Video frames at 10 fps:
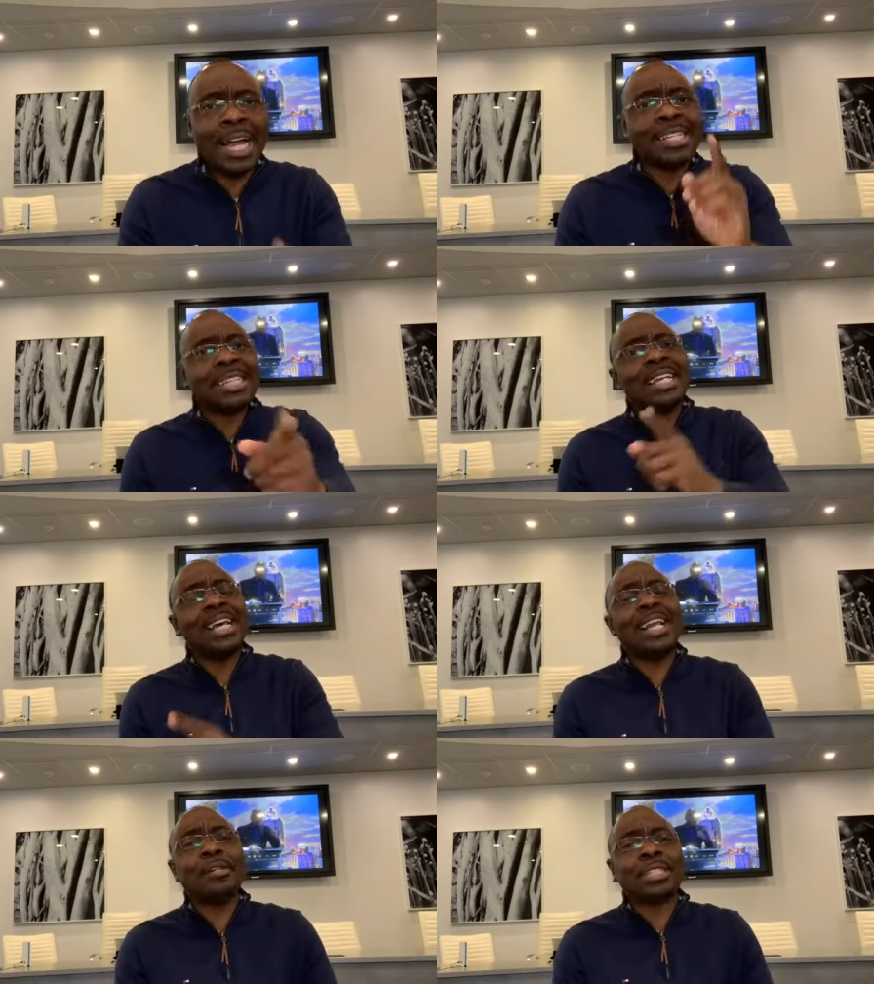And
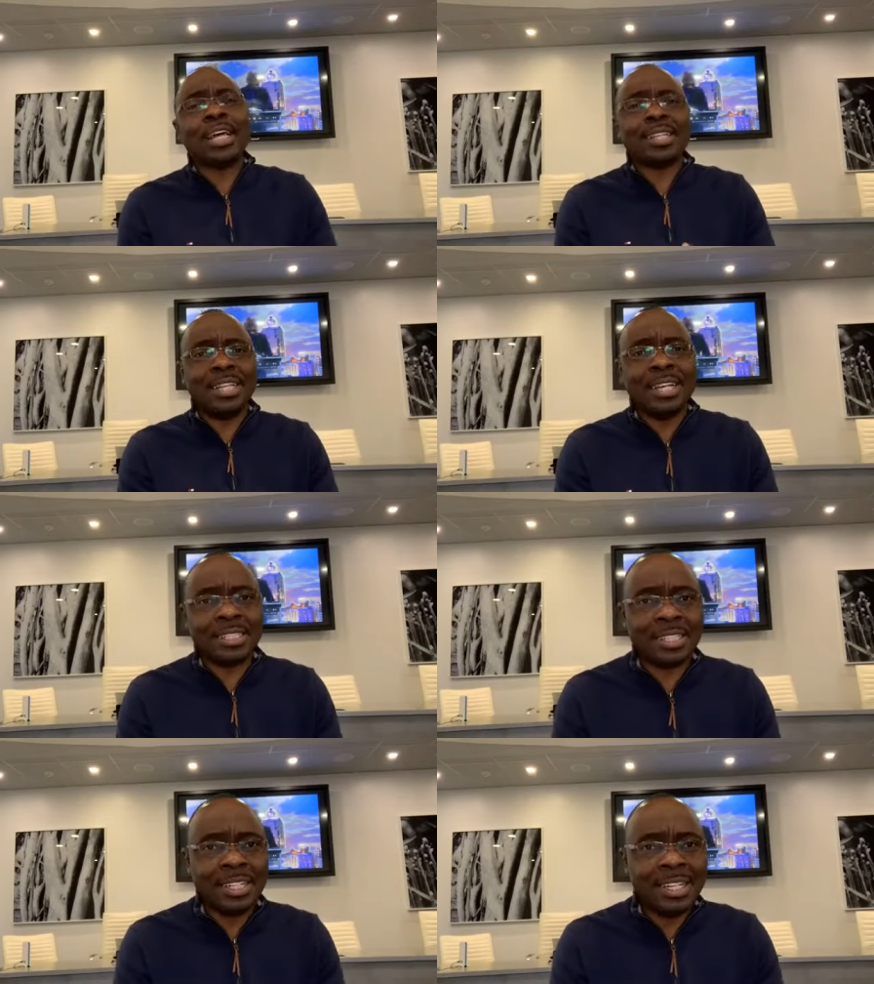Zanele said
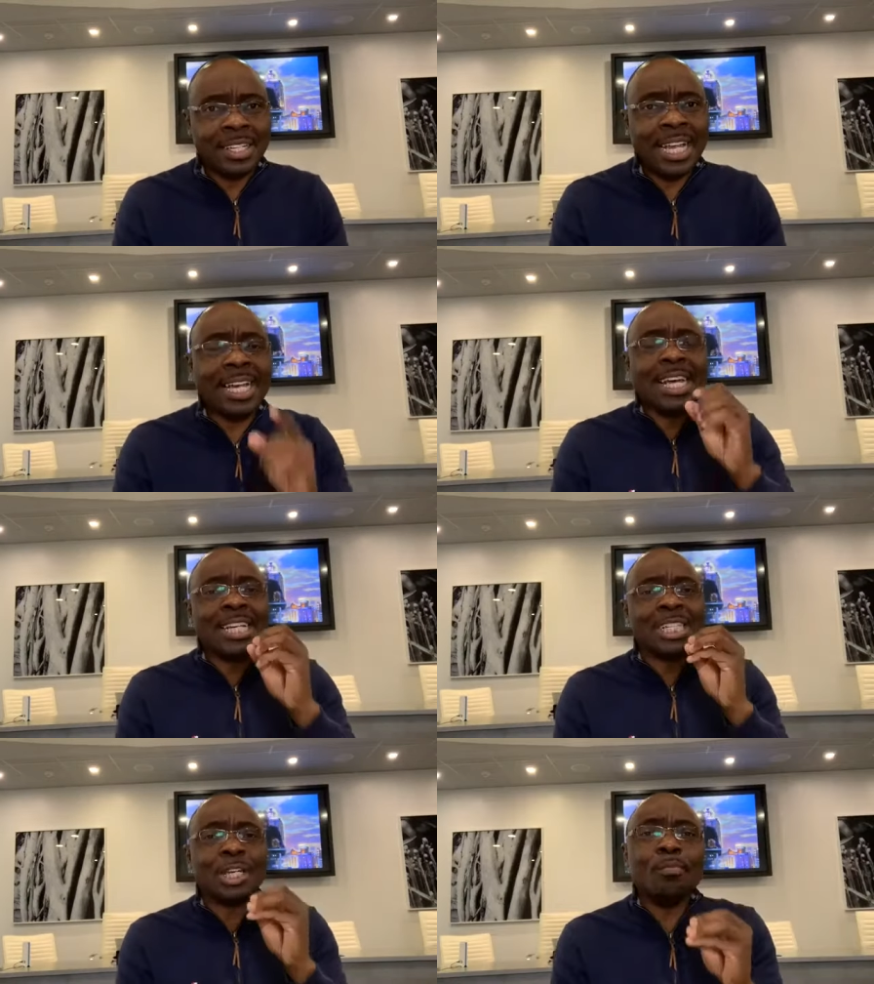this that
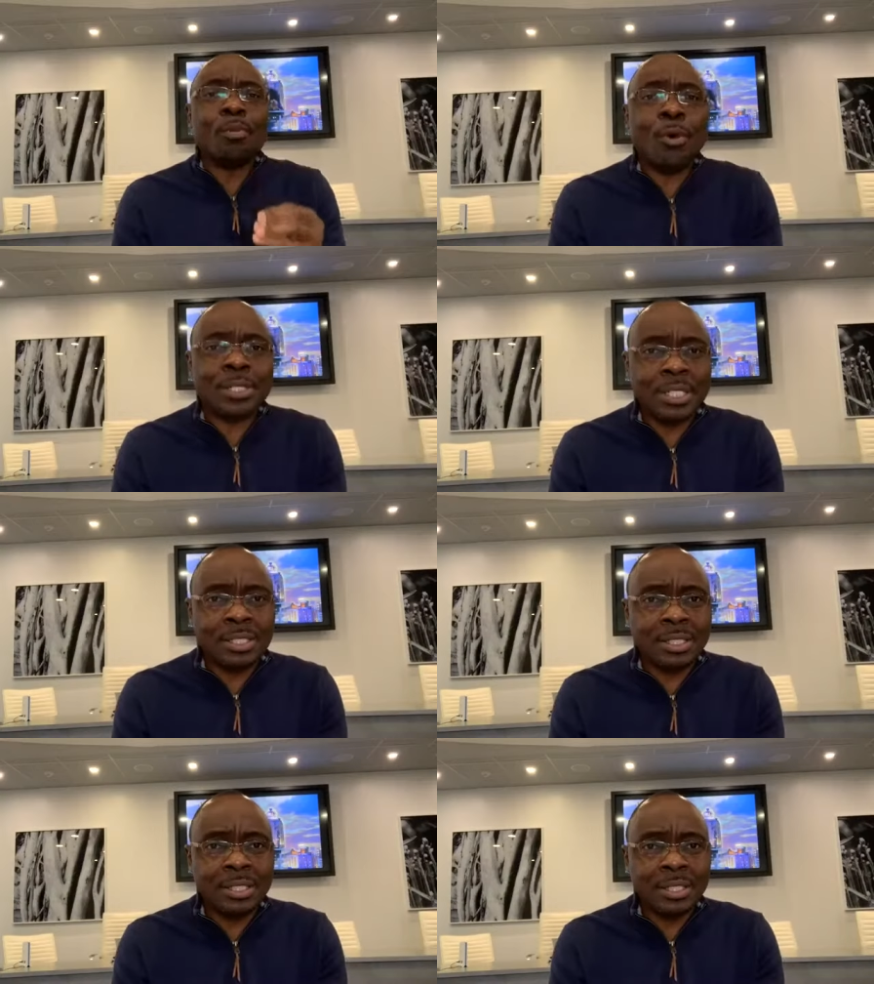it is
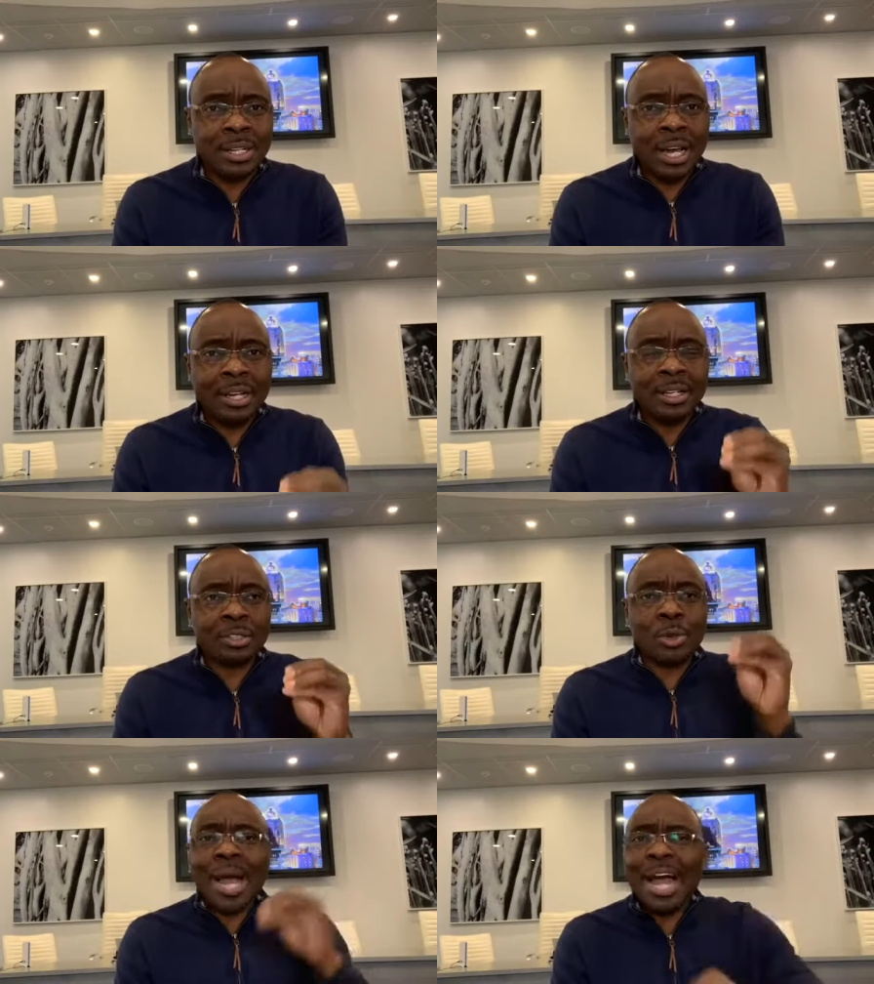important
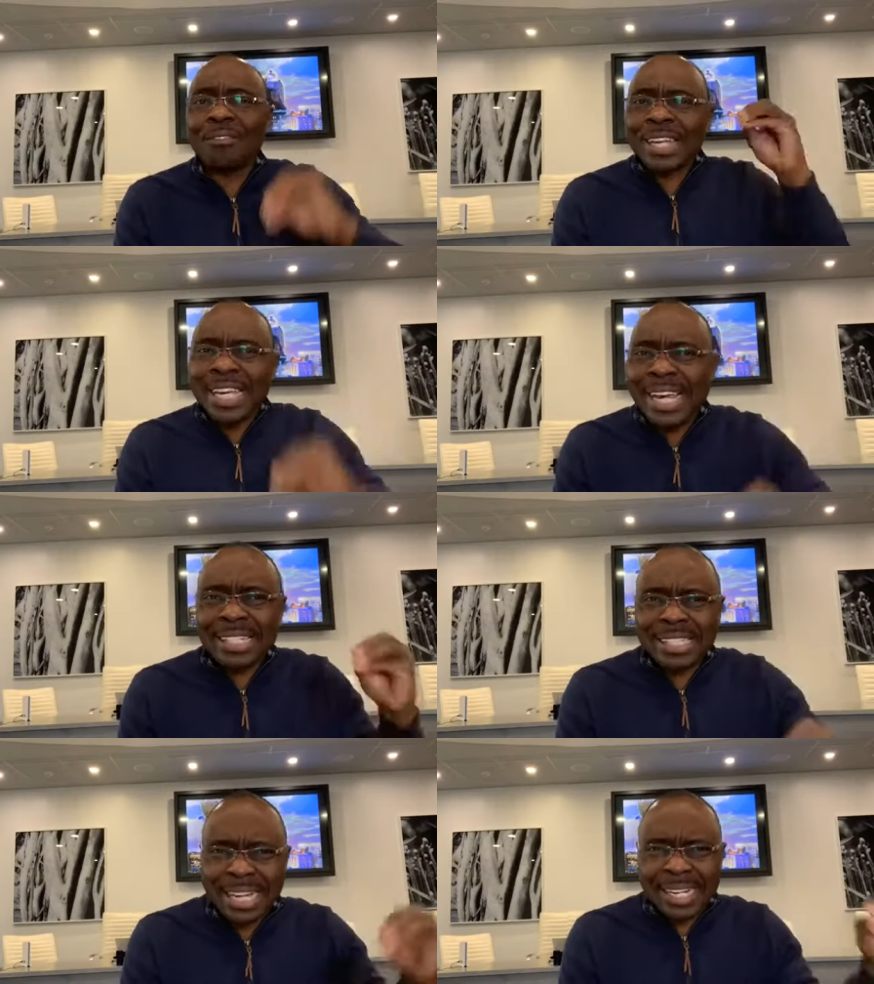to have
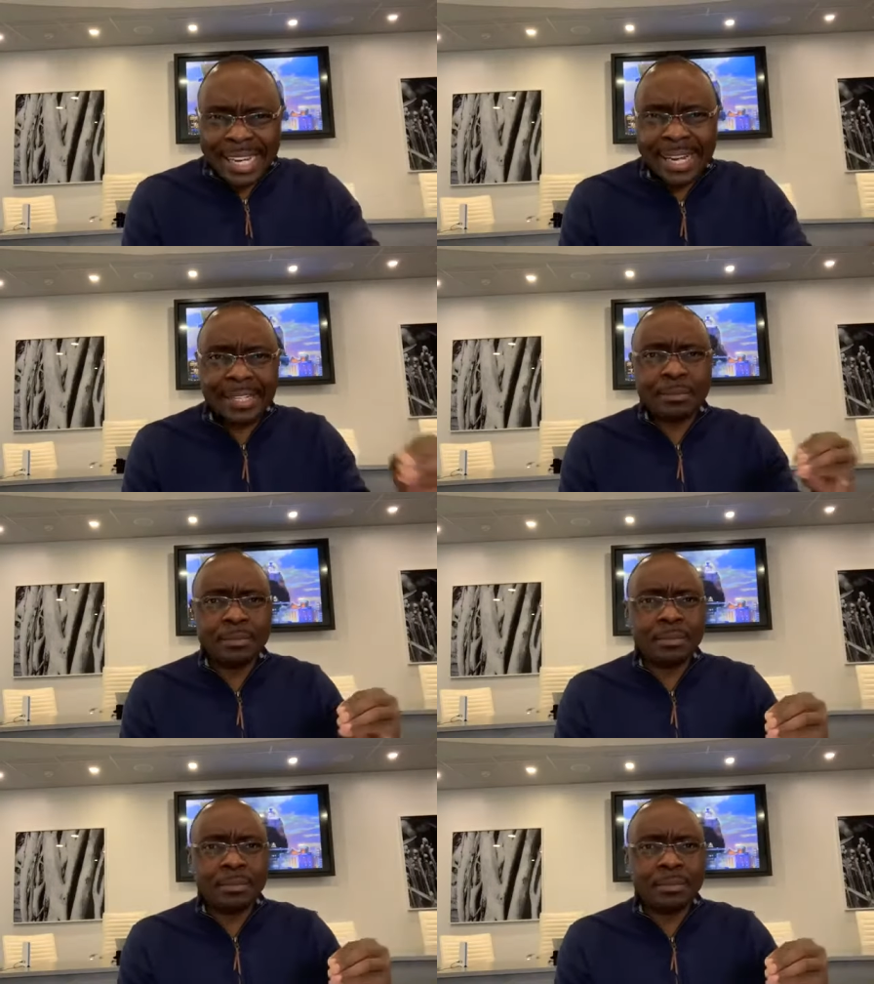ears that hear.